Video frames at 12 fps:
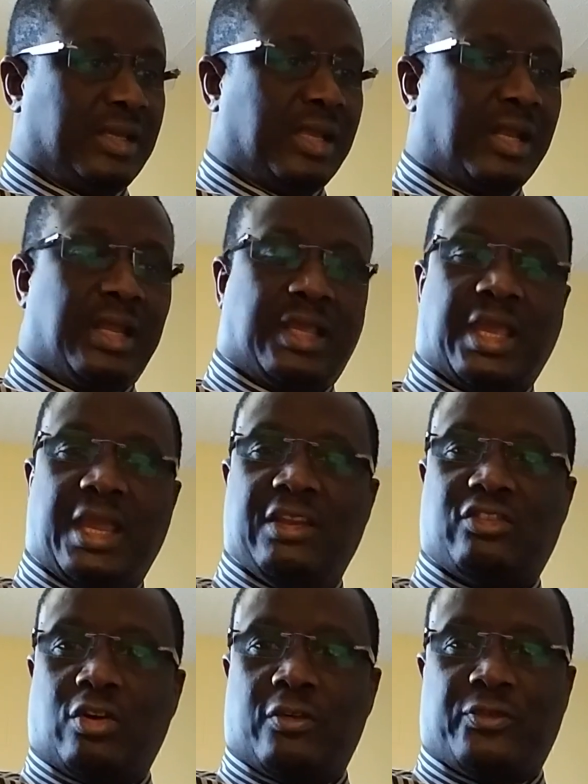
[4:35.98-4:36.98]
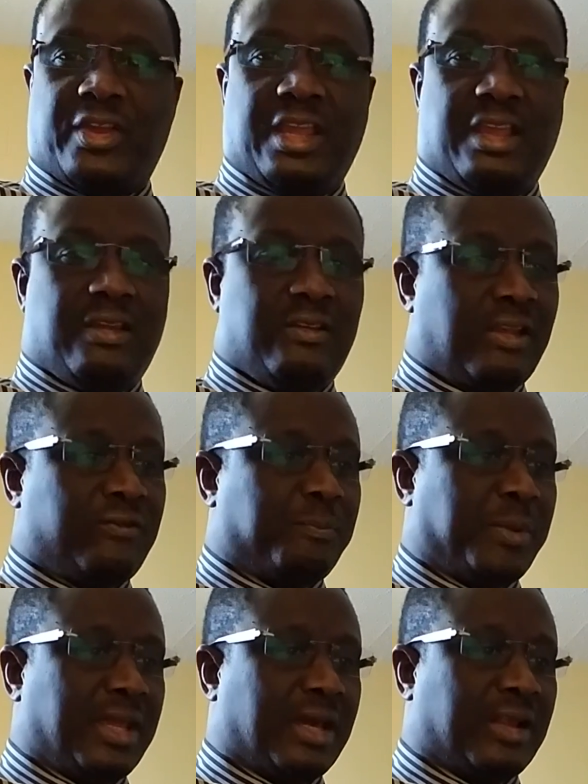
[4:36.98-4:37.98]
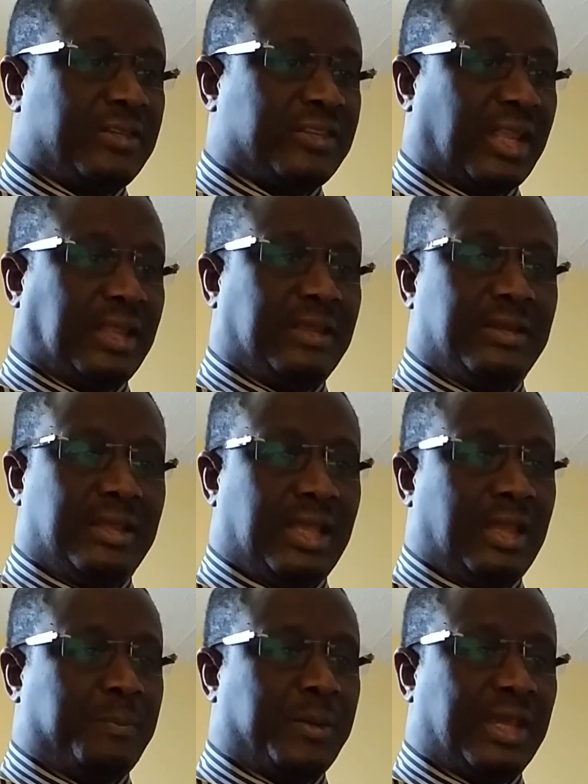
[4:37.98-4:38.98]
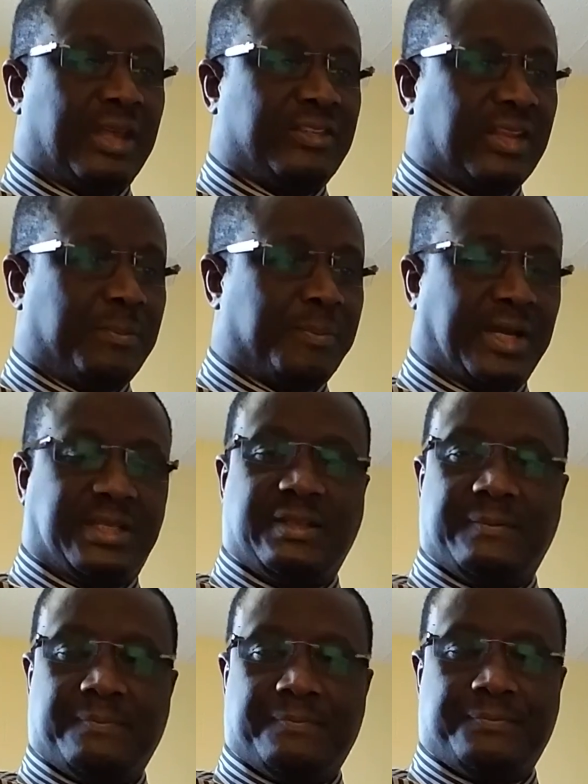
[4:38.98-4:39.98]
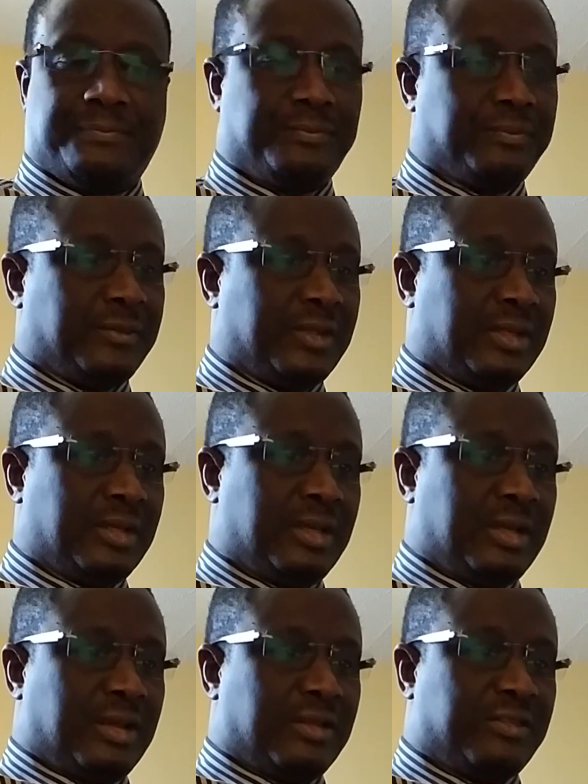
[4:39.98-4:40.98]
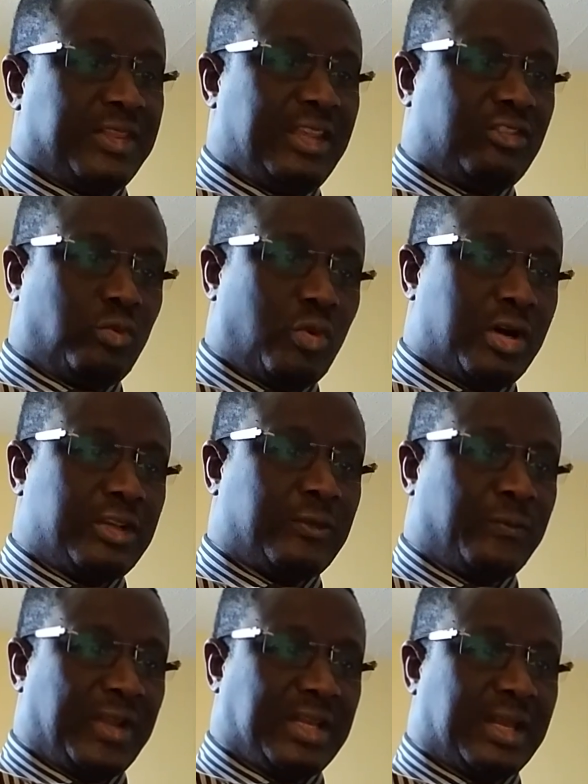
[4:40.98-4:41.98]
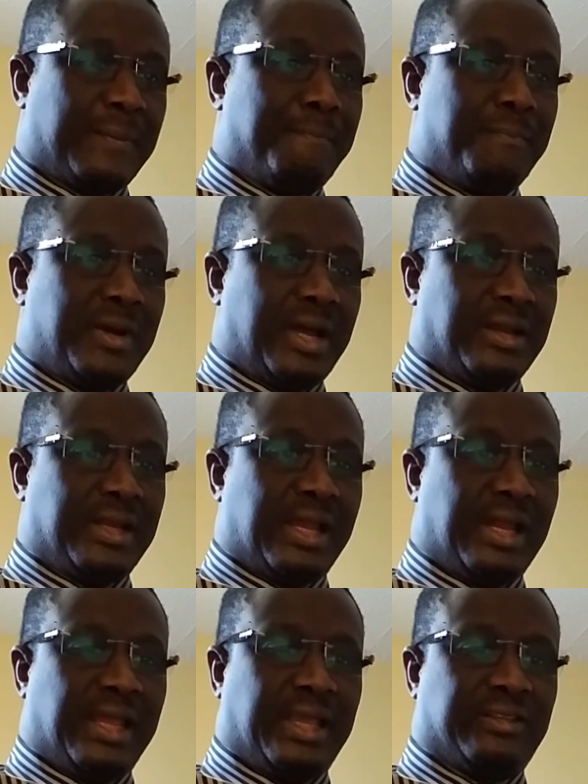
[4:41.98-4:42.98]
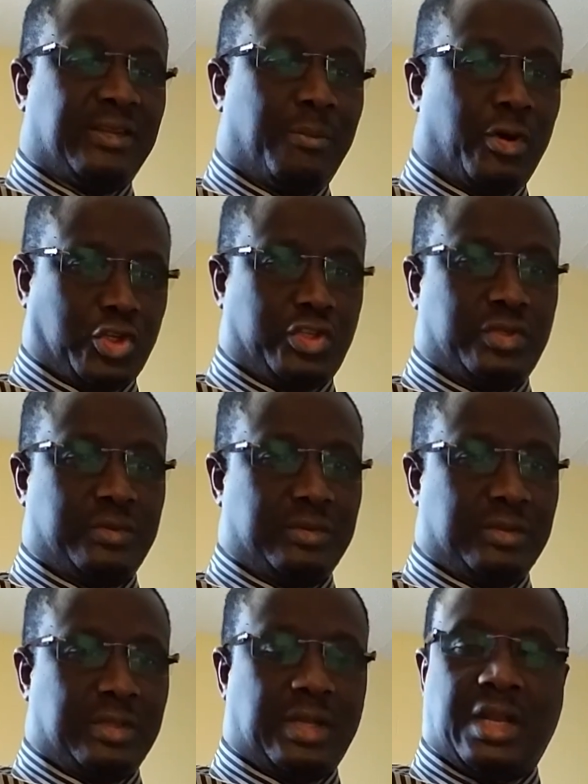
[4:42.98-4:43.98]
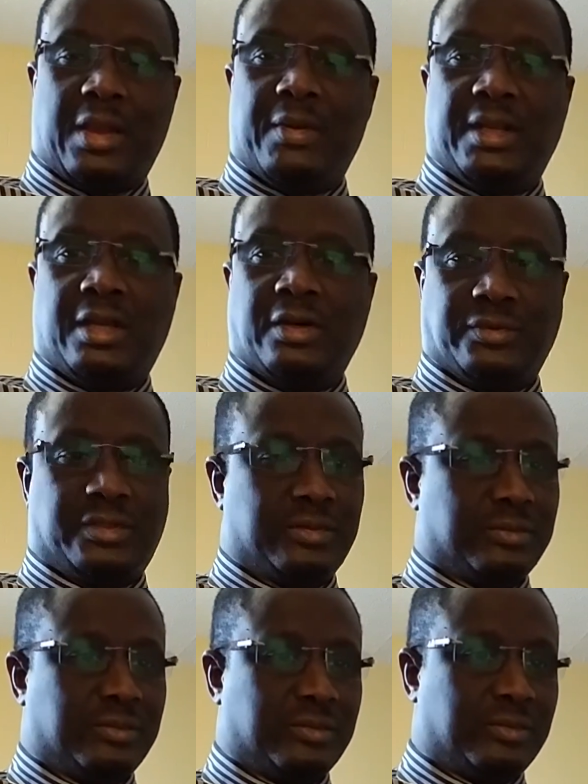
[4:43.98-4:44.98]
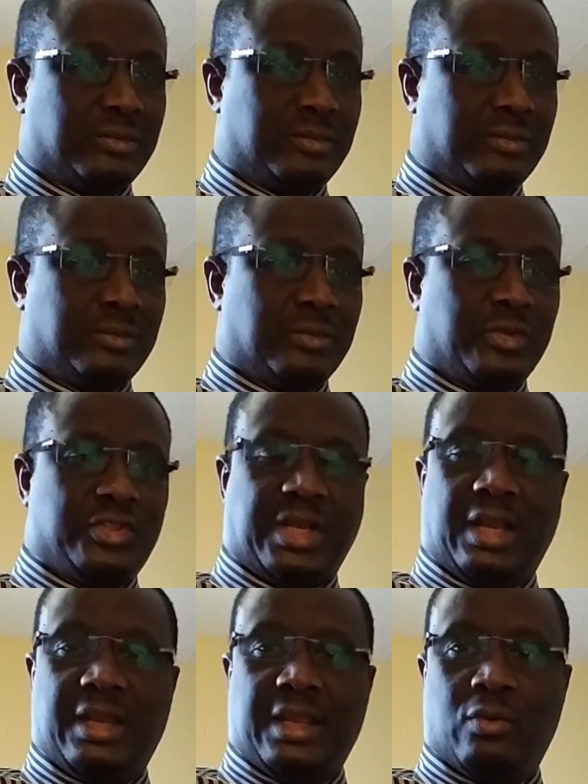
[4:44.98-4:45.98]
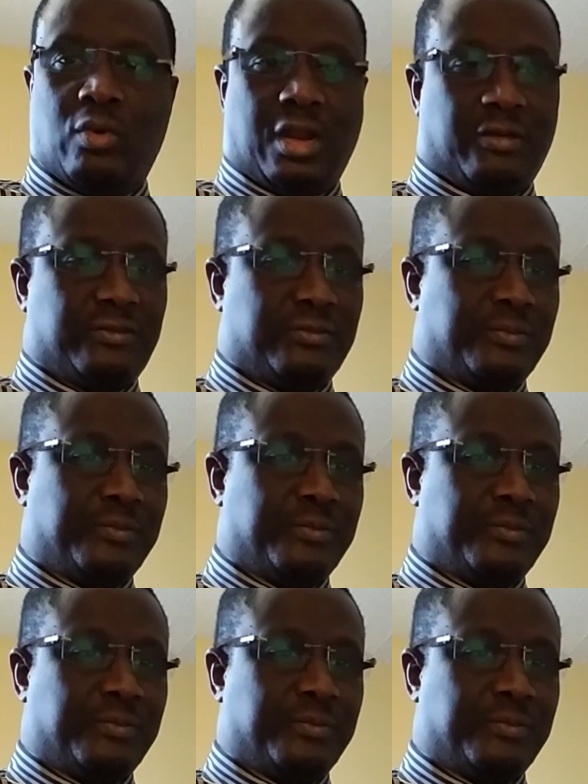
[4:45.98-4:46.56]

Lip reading: In the case of APRC party, these words fit them and their legacy most, and I will quote, still in Wolof.